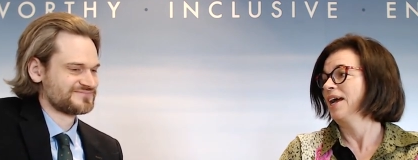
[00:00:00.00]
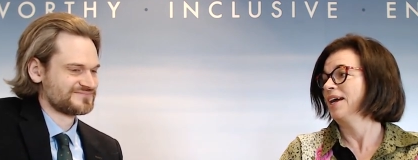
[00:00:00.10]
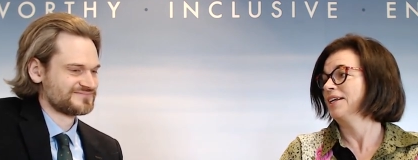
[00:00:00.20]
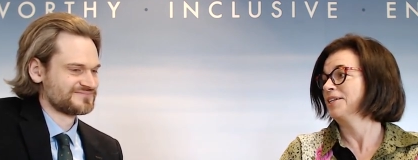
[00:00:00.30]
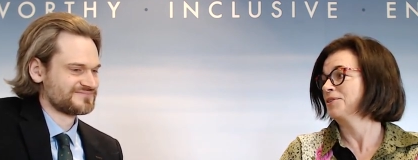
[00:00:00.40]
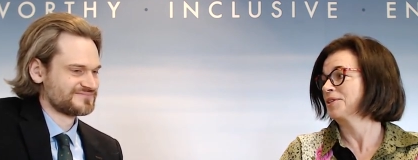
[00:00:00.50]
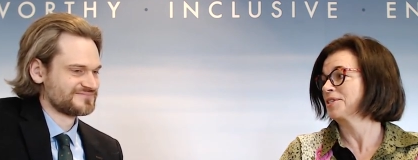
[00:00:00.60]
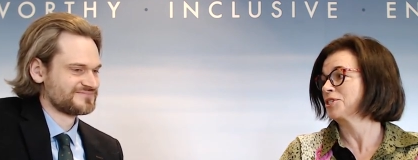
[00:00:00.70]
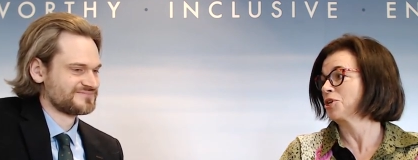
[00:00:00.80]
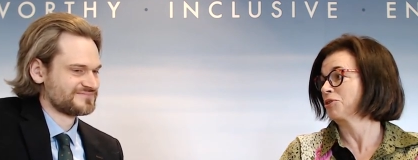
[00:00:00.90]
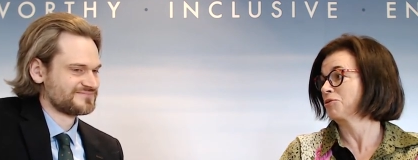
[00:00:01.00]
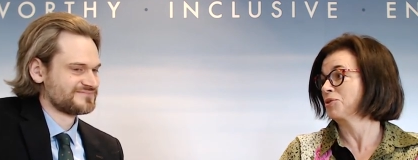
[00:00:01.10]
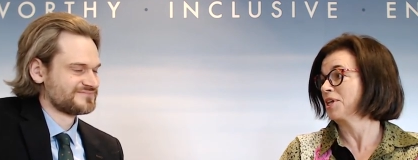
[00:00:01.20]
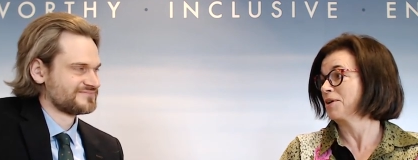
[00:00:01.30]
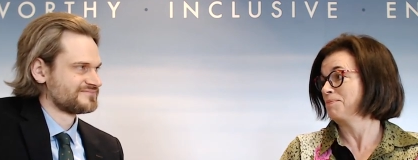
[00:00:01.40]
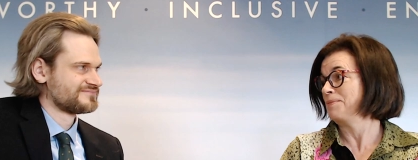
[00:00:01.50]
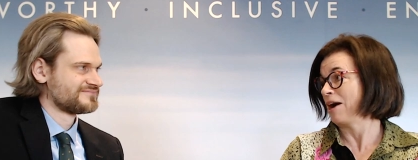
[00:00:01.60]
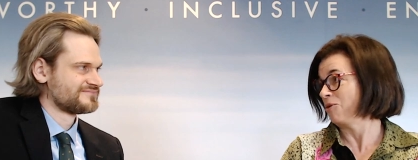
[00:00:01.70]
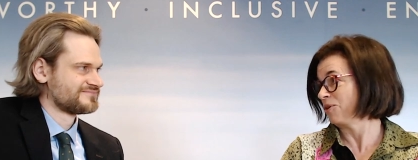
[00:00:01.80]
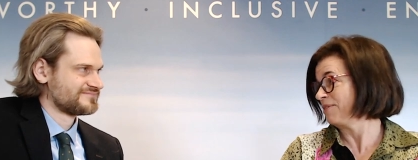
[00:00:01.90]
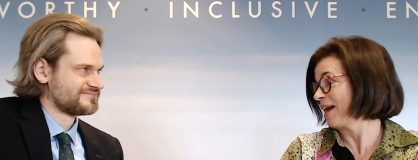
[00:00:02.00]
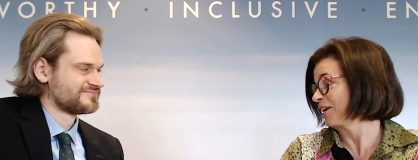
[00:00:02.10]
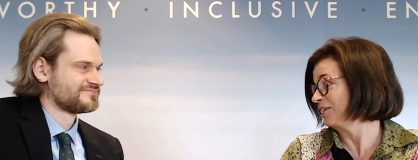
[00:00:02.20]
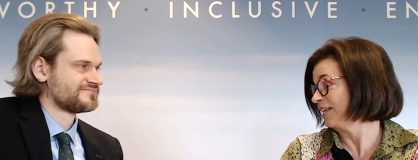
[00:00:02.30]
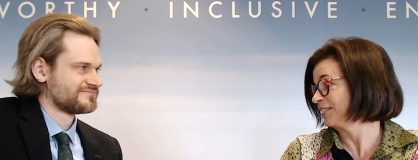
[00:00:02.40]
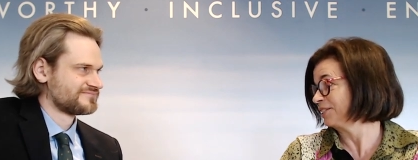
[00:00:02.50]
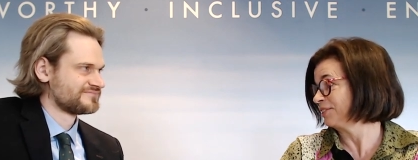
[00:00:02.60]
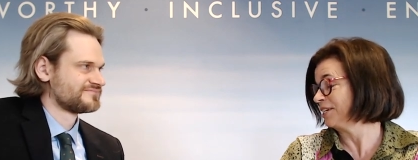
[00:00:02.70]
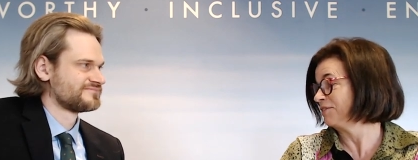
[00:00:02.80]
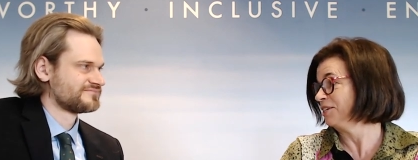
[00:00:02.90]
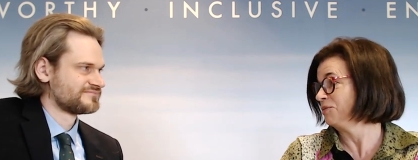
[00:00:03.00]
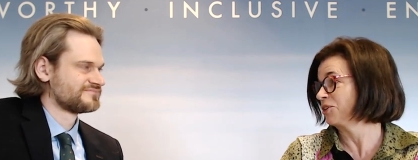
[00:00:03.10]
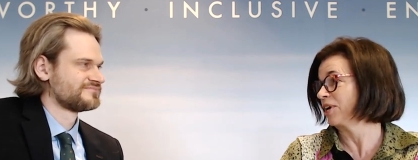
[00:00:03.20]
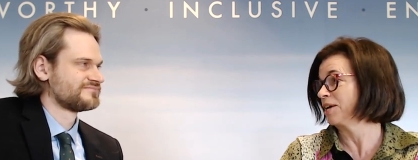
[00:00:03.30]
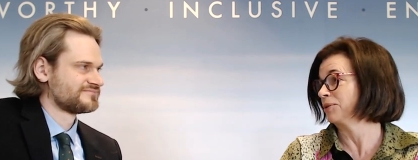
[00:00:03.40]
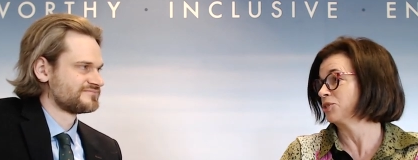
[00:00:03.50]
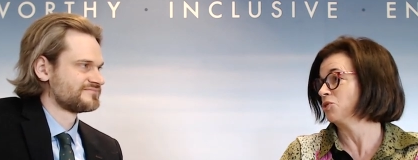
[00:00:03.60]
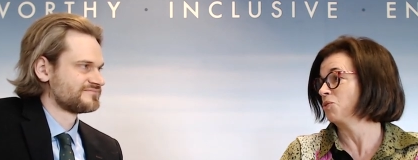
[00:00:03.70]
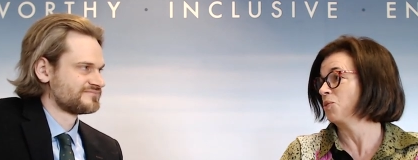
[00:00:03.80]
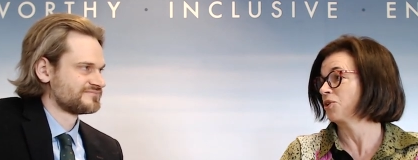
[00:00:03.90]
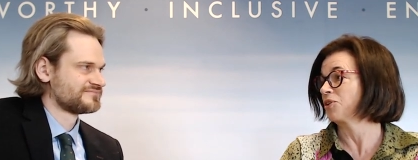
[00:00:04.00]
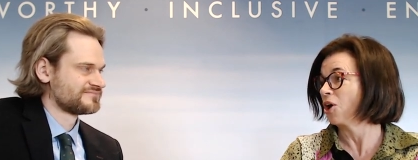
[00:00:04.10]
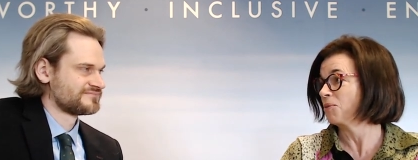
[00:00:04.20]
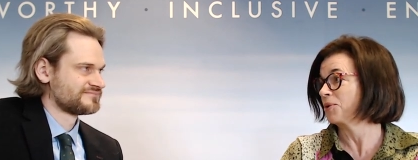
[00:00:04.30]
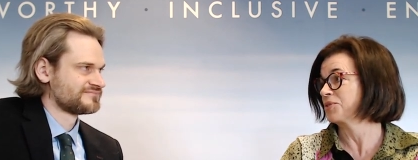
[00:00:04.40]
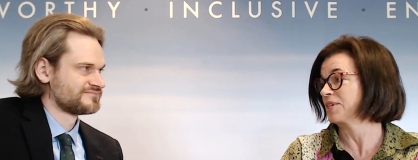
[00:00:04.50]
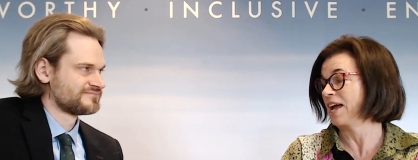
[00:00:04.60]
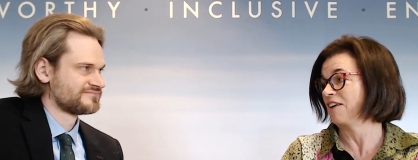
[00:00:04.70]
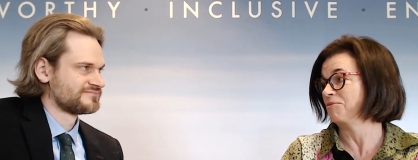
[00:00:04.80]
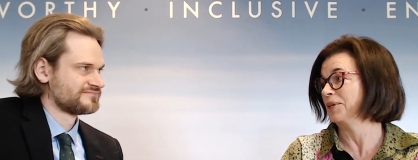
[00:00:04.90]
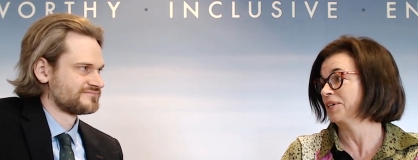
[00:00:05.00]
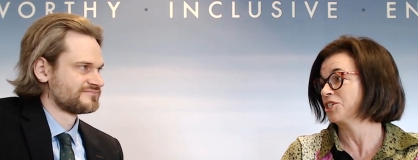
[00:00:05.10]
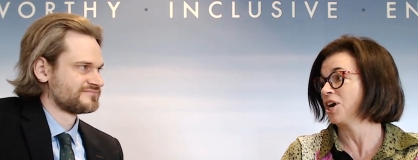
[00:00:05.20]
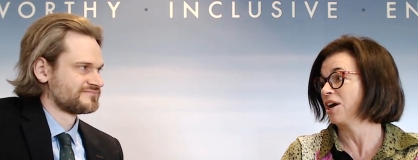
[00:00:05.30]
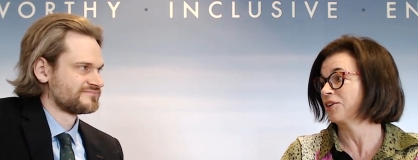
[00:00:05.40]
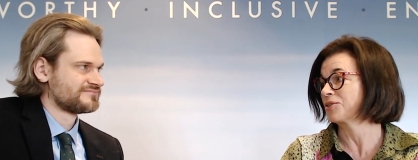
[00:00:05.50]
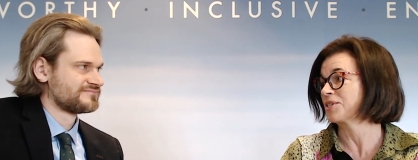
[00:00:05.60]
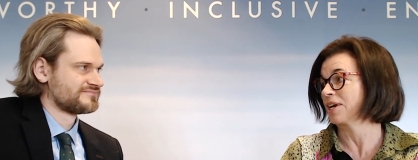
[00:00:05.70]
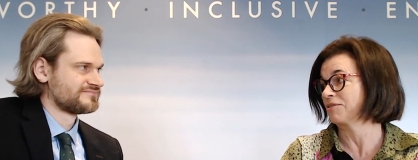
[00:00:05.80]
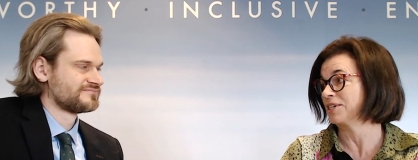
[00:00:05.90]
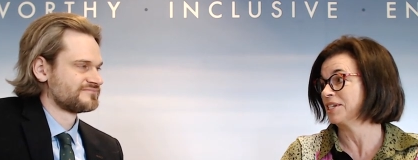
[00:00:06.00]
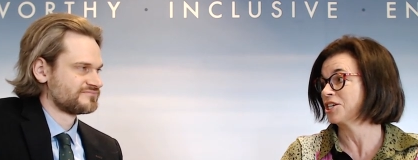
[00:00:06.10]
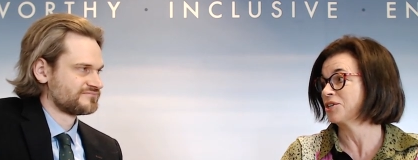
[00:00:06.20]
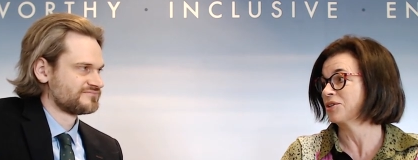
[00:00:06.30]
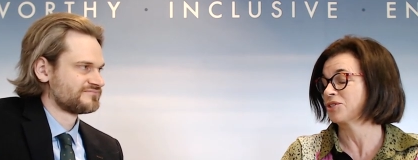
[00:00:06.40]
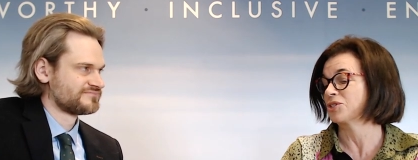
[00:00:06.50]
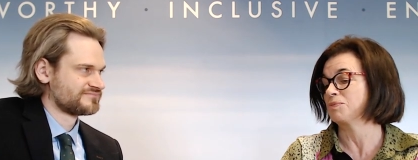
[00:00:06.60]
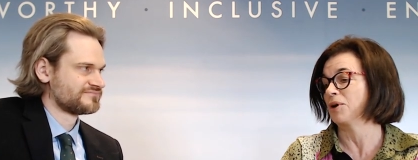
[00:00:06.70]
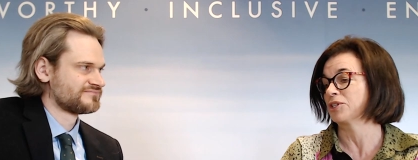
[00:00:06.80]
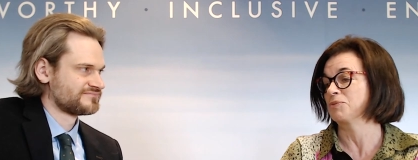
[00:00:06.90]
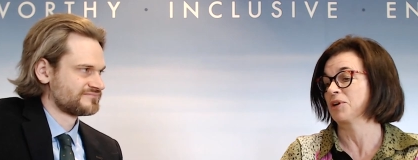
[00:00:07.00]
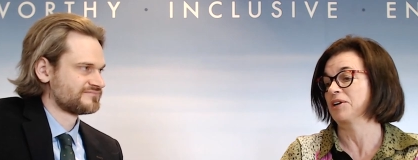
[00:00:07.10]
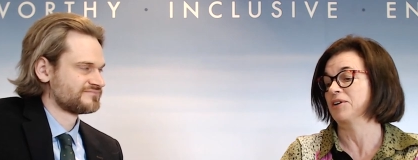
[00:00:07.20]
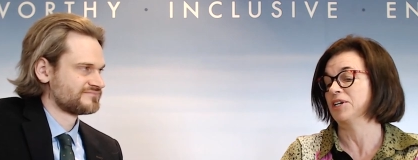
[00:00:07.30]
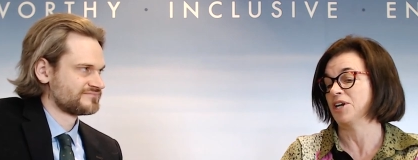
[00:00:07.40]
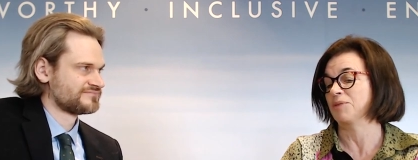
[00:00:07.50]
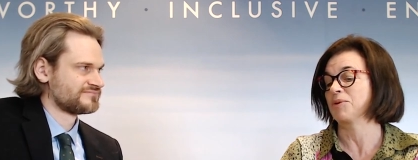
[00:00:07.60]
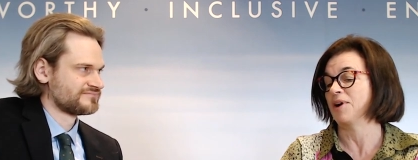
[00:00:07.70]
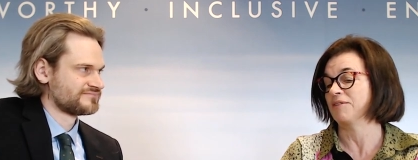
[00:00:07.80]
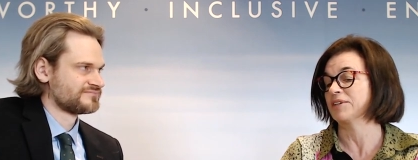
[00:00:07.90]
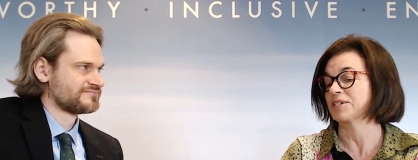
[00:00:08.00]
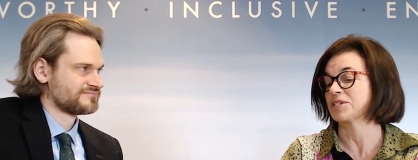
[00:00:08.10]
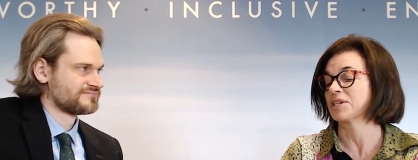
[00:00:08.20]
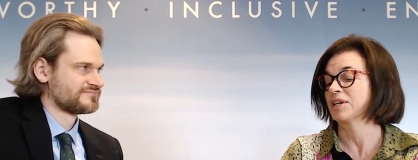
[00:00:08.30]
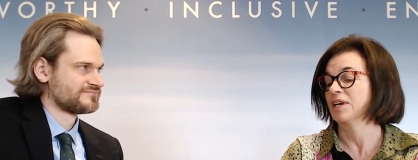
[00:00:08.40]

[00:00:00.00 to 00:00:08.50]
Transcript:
Speaker 1: And so, through the power of that collective giving, we are able to award almost a half million dollars every year to Baltimore area nonprofits